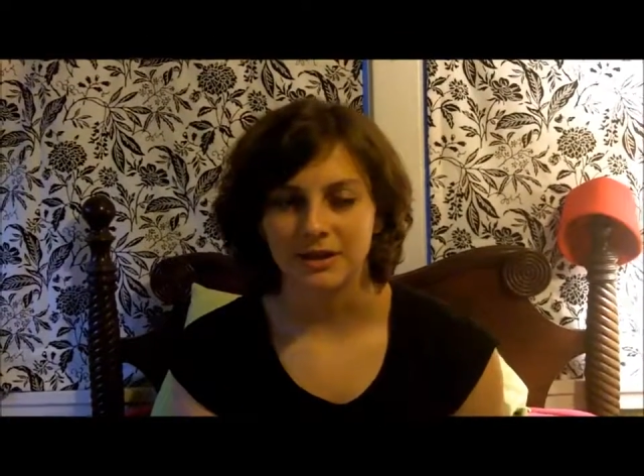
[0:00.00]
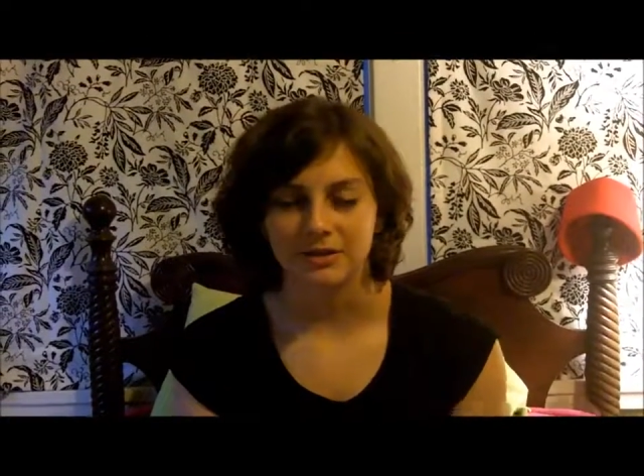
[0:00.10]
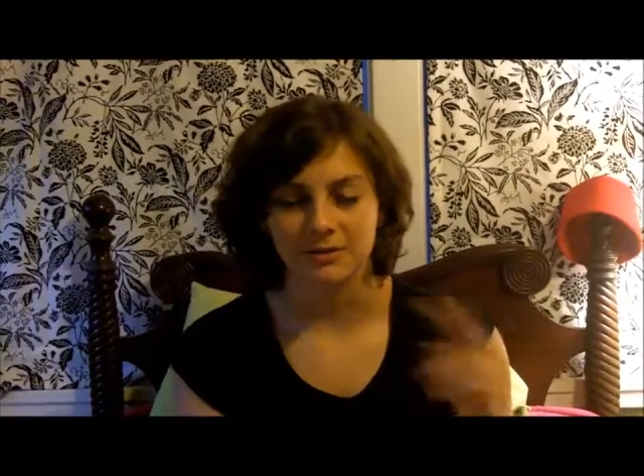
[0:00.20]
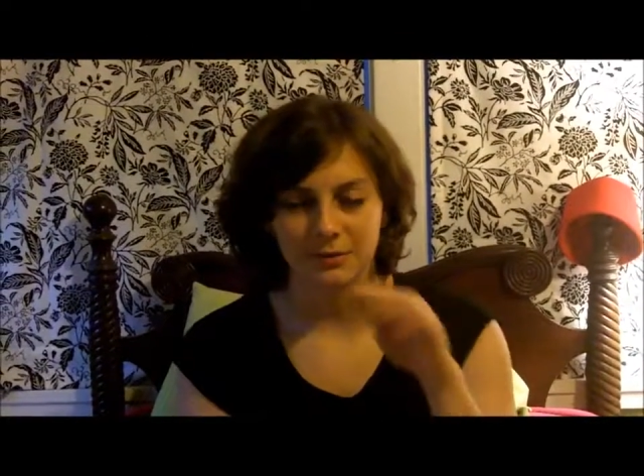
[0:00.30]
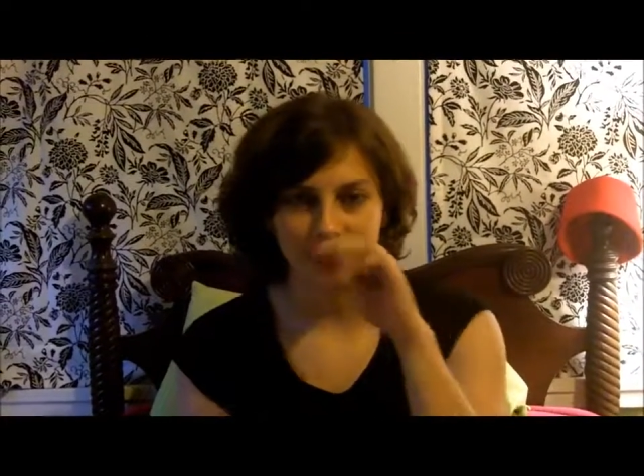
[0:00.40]
That
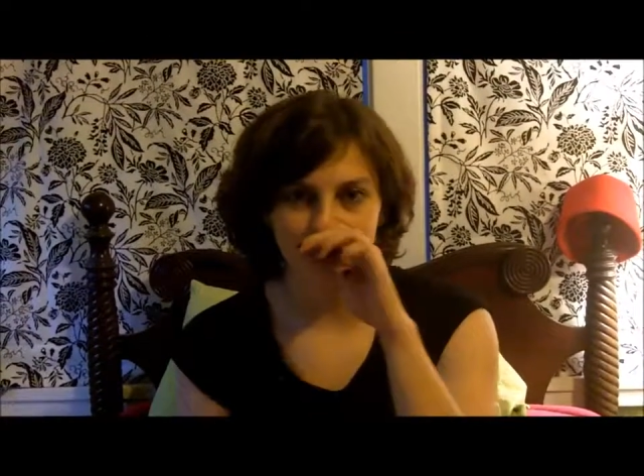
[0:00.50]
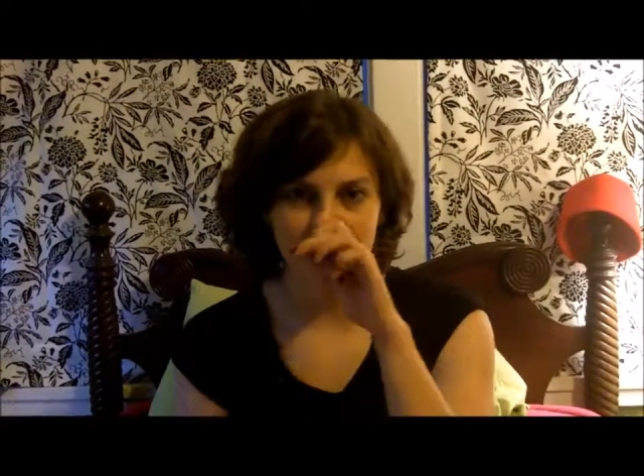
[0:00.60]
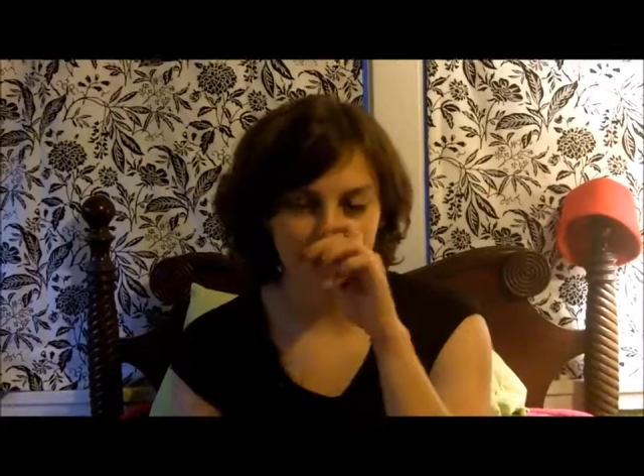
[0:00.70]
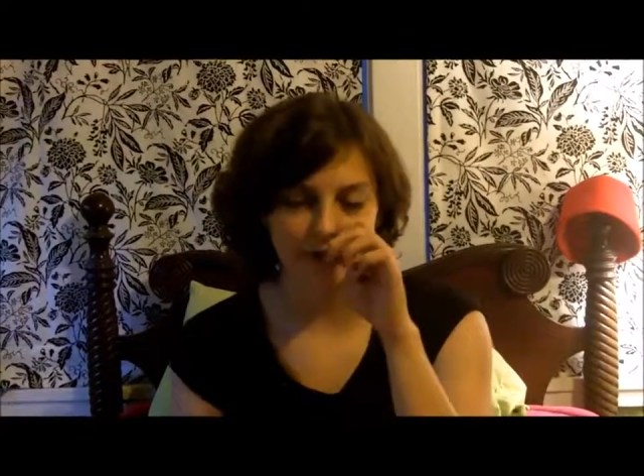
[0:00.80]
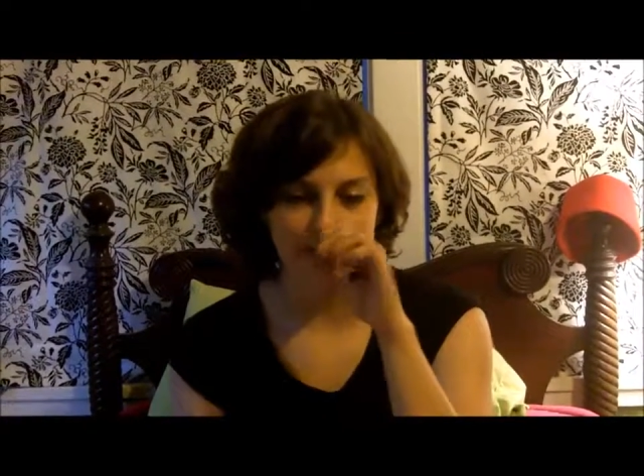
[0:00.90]
we're two
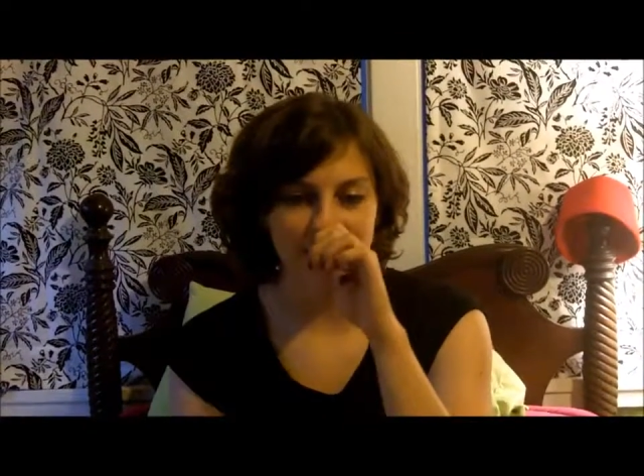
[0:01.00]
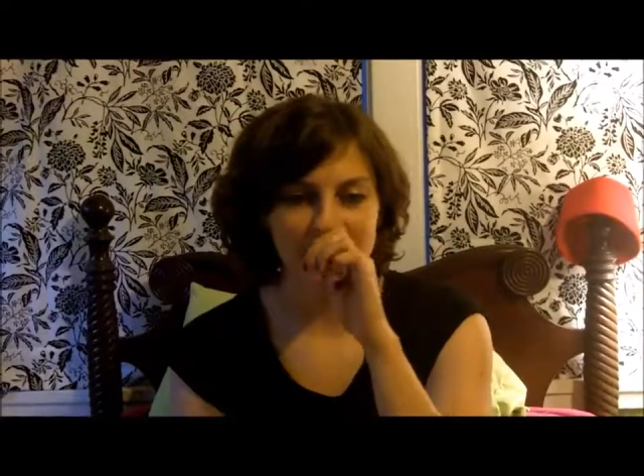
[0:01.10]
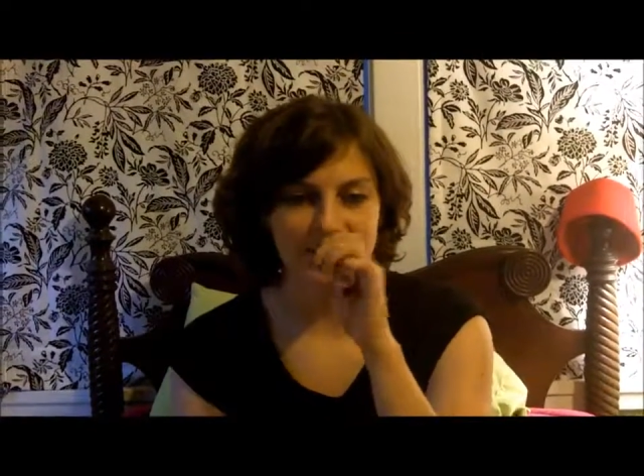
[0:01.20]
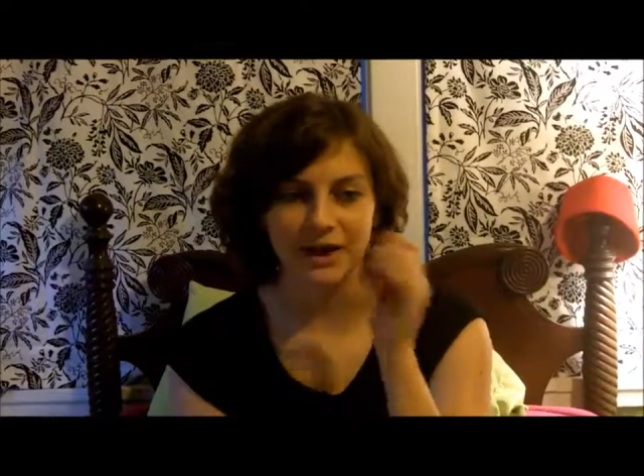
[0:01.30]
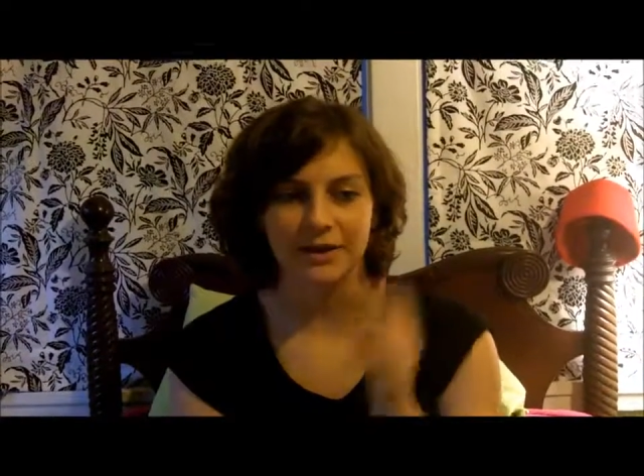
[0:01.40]

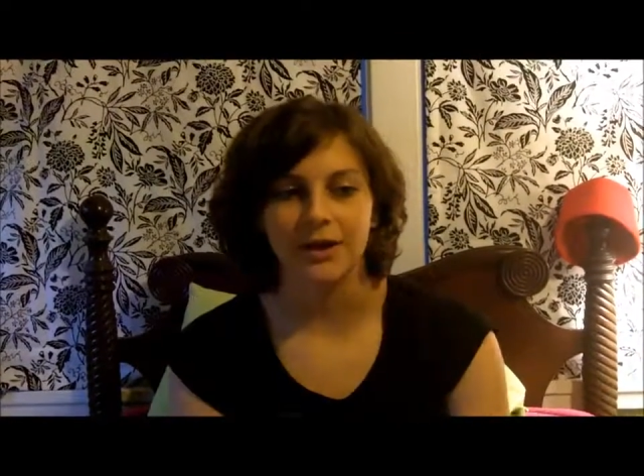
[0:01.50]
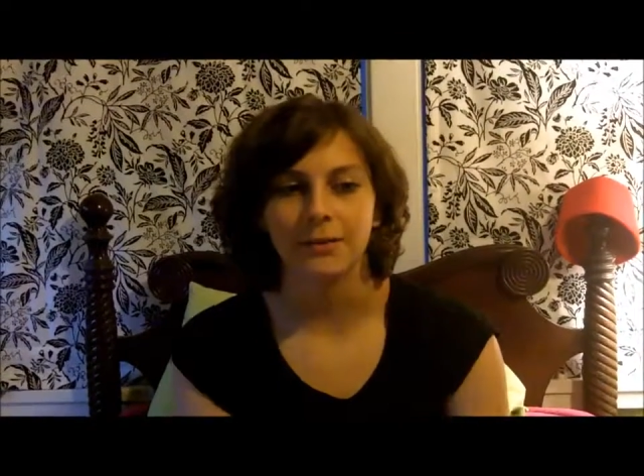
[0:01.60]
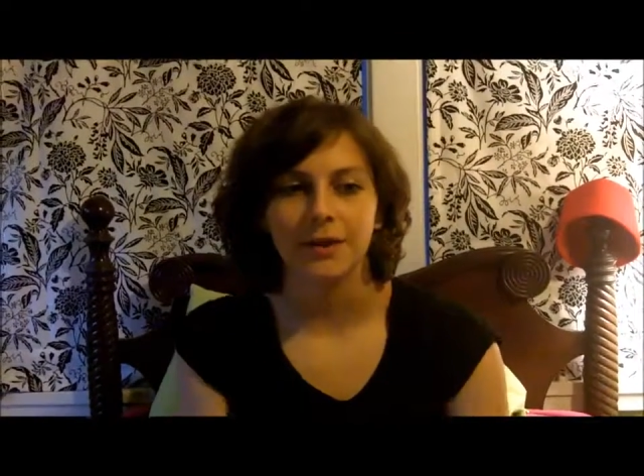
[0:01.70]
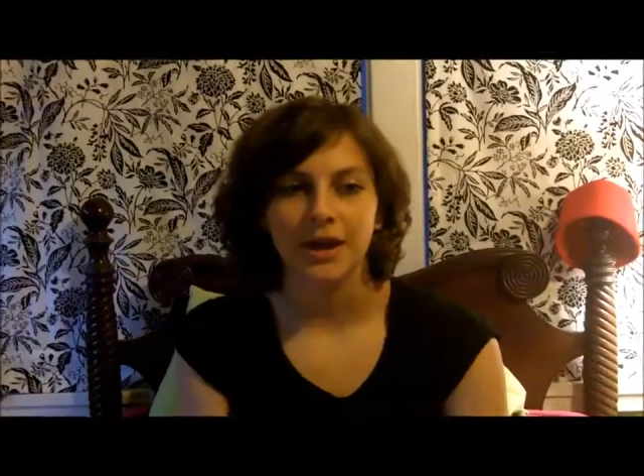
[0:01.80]
secretaries together,